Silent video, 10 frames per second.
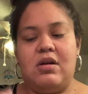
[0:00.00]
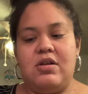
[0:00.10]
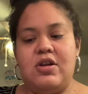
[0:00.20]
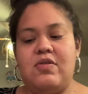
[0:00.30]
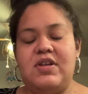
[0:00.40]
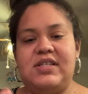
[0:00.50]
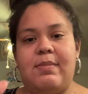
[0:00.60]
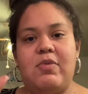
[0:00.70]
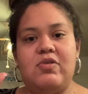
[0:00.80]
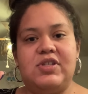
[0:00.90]
Notice
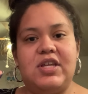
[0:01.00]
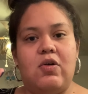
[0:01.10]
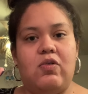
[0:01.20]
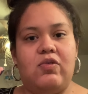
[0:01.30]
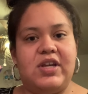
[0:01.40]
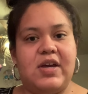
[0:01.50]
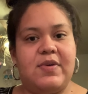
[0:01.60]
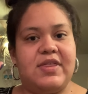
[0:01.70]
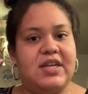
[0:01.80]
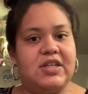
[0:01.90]
I'm mostly holding it
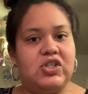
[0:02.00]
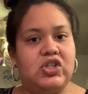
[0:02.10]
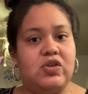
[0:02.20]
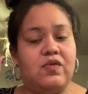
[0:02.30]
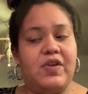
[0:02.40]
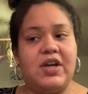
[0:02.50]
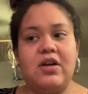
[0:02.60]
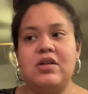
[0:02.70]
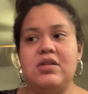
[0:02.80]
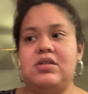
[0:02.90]
with these two
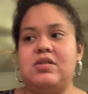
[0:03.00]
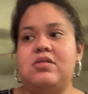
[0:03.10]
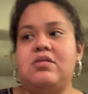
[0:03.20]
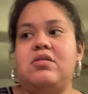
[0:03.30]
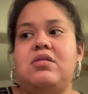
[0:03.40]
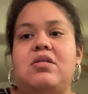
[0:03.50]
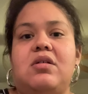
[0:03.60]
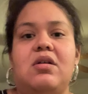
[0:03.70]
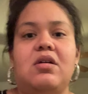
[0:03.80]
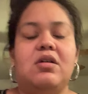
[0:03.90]
fingers.
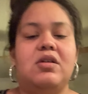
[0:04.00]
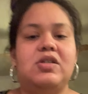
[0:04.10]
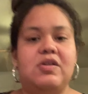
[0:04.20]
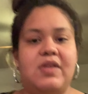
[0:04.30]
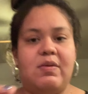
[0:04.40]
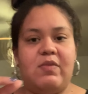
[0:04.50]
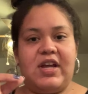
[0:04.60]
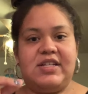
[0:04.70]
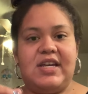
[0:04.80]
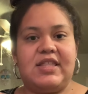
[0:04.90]
So then when I
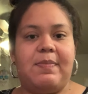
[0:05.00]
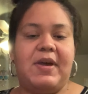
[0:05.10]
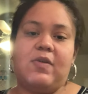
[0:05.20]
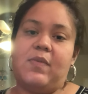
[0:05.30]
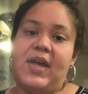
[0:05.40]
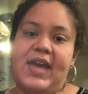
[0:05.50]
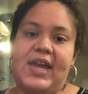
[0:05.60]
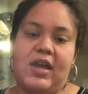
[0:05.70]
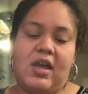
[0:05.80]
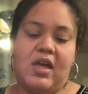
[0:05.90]
take the pen
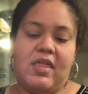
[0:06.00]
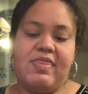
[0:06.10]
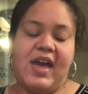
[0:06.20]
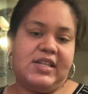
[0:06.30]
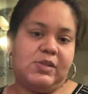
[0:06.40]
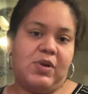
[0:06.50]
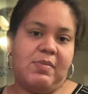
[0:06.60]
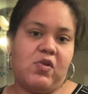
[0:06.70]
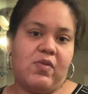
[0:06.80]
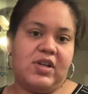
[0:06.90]
away, that's what
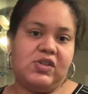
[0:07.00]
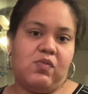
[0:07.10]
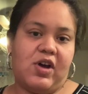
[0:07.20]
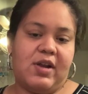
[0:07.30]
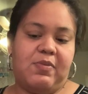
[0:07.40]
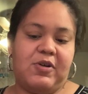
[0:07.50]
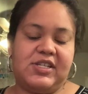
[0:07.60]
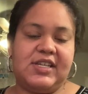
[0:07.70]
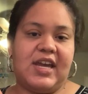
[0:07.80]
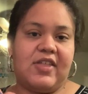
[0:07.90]
I'm going to want to put
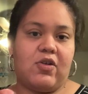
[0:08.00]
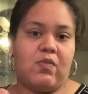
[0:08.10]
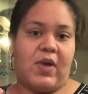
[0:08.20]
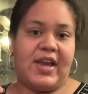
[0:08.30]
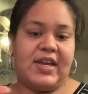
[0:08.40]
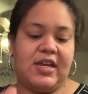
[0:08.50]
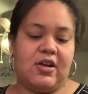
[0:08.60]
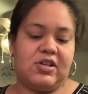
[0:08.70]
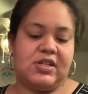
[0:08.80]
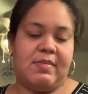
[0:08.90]
together right
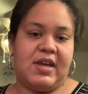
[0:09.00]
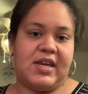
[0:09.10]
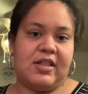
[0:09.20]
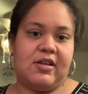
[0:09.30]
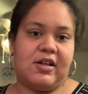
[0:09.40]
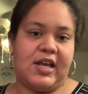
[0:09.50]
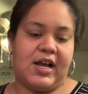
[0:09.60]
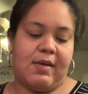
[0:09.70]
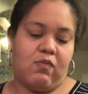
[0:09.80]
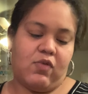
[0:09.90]
here to make it look like
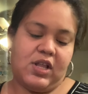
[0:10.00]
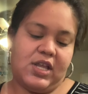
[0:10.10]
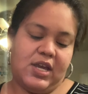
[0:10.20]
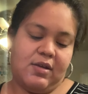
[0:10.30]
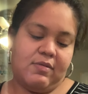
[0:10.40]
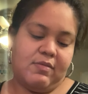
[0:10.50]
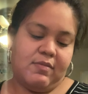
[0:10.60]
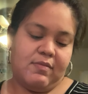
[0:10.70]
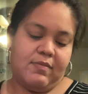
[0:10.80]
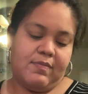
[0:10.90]
I'm really
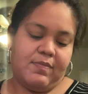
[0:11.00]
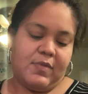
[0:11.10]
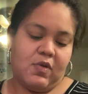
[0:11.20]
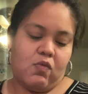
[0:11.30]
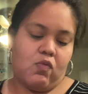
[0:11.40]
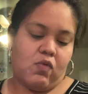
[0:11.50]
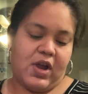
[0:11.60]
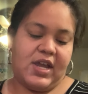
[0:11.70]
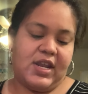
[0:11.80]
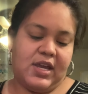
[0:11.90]

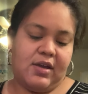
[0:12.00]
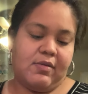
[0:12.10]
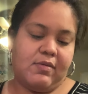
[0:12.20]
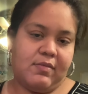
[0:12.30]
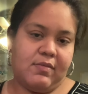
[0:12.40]
writing